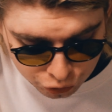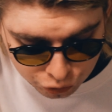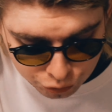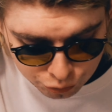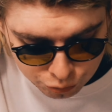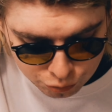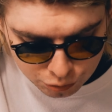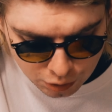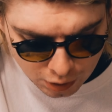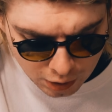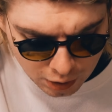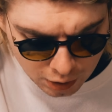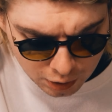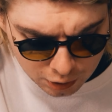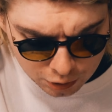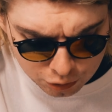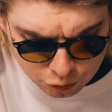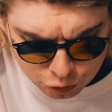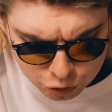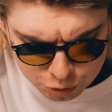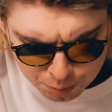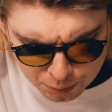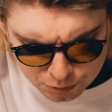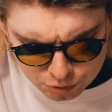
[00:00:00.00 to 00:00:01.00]
to
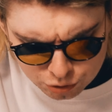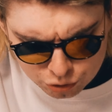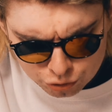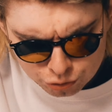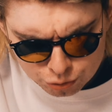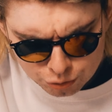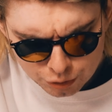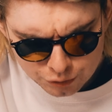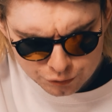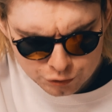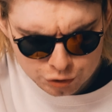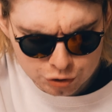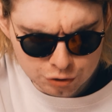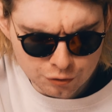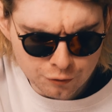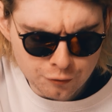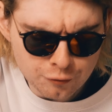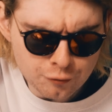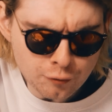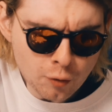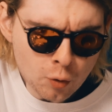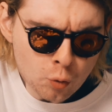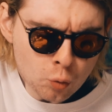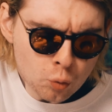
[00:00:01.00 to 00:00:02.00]
sort of just
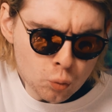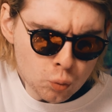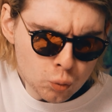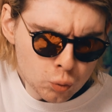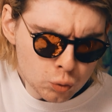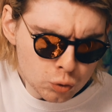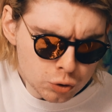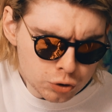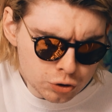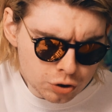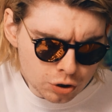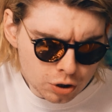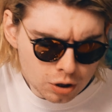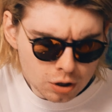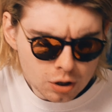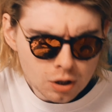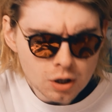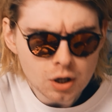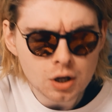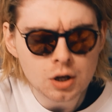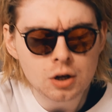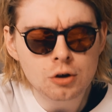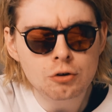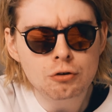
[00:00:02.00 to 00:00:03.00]
fold
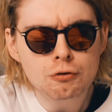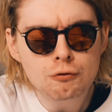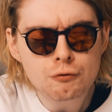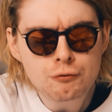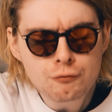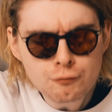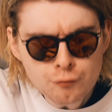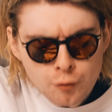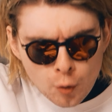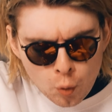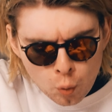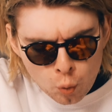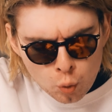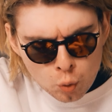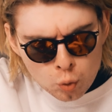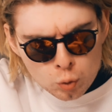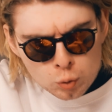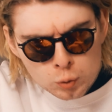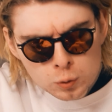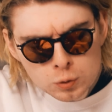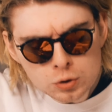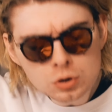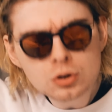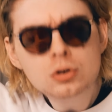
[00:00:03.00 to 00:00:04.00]

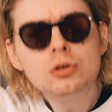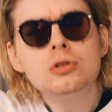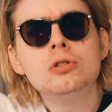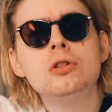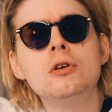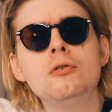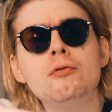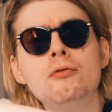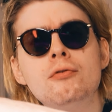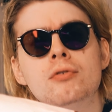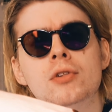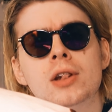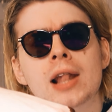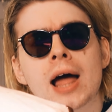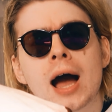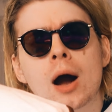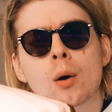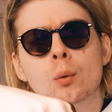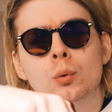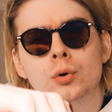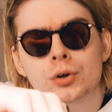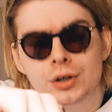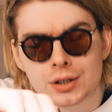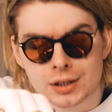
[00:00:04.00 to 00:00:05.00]
the
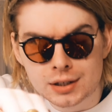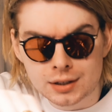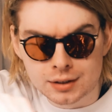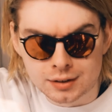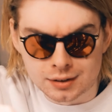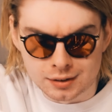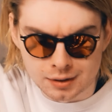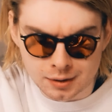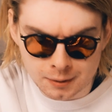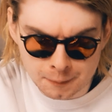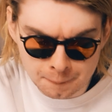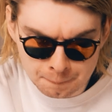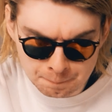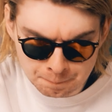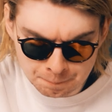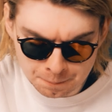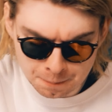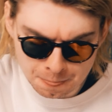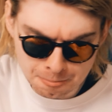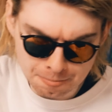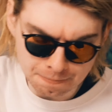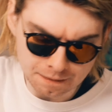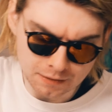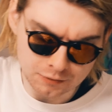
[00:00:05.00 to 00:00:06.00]
flour in,
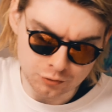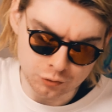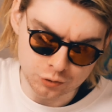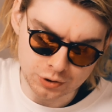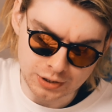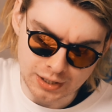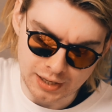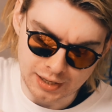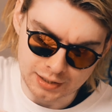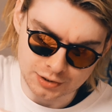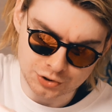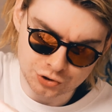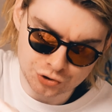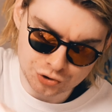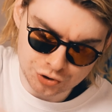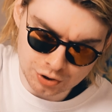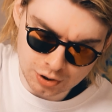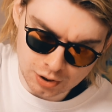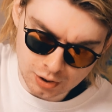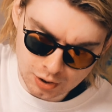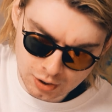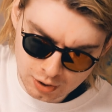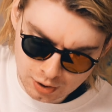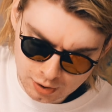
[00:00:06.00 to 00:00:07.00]
if you
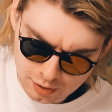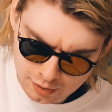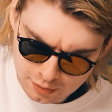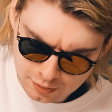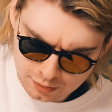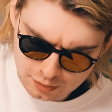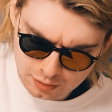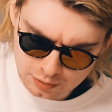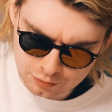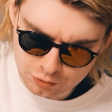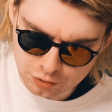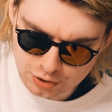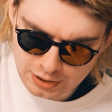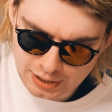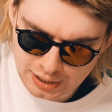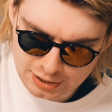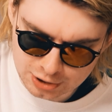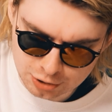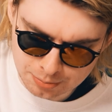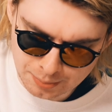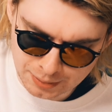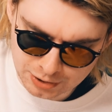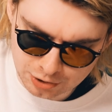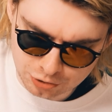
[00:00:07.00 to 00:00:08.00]

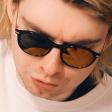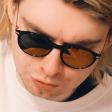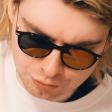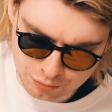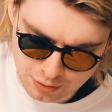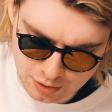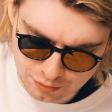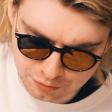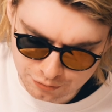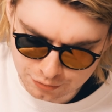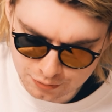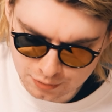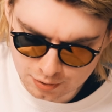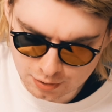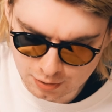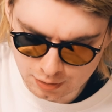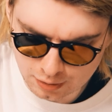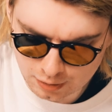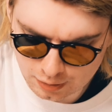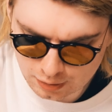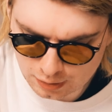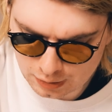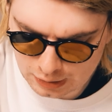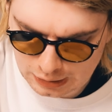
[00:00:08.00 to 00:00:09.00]
catch my drift.
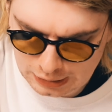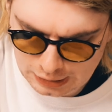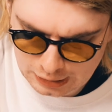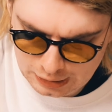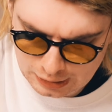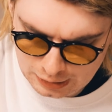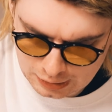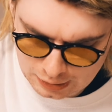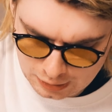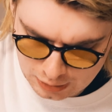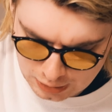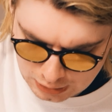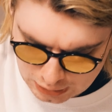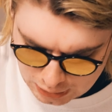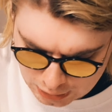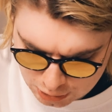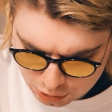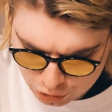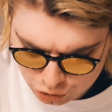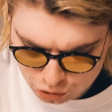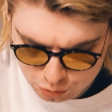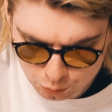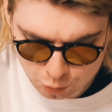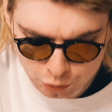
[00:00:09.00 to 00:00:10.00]

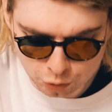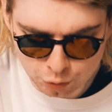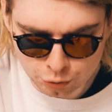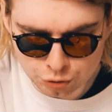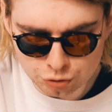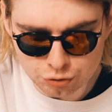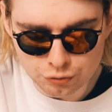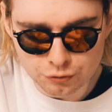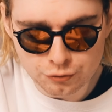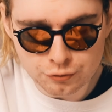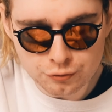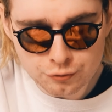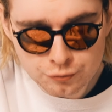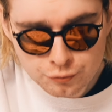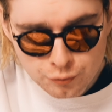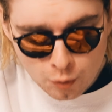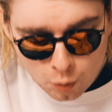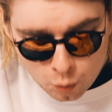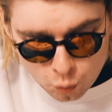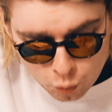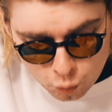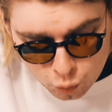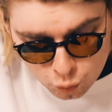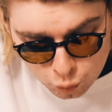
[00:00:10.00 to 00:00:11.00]
So we're going to
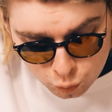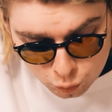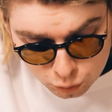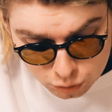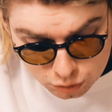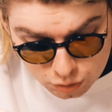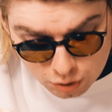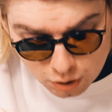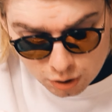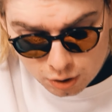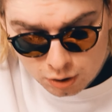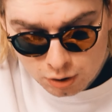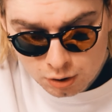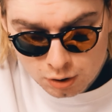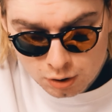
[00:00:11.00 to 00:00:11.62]
fold